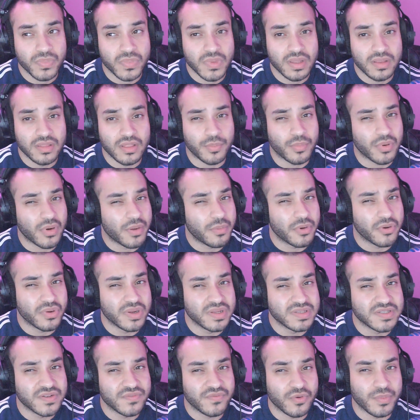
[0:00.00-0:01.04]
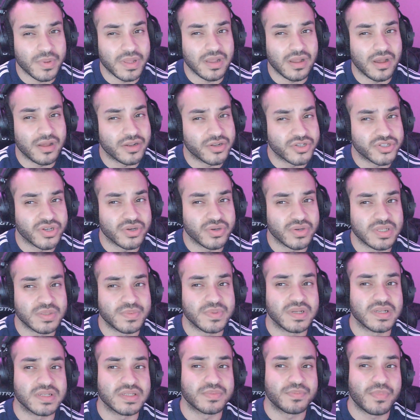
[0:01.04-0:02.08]
The primary reason for being uninsured is
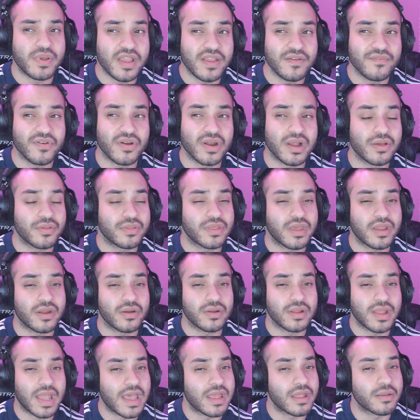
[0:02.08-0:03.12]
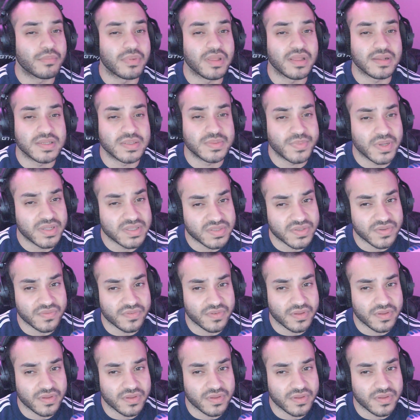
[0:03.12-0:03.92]
because paying for healthcare can be expensive.